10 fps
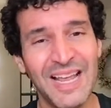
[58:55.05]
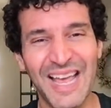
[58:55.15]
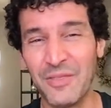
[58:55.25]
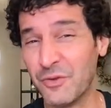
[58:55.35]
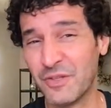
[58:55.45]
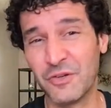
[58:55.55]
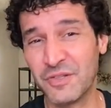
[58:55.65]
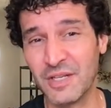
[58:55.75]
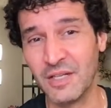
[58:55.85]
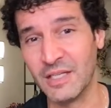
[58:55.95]
and those that are
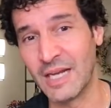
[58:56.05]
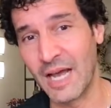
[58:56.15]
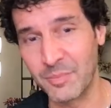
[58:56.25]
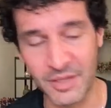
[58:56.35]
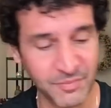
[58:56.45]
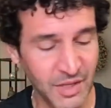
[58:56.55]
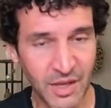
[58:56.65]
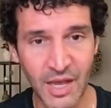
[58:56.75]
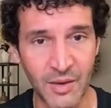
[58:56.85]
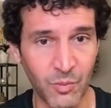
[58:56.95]
single and happy,
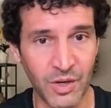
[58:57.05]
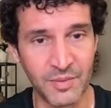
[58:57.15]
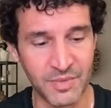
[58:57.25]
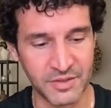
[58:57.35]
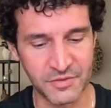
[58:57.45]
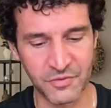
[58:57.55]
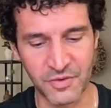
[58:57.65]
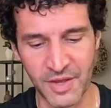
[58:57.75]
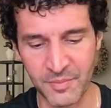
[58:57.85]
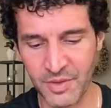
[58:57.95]
and what it means for
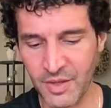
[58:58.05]
them.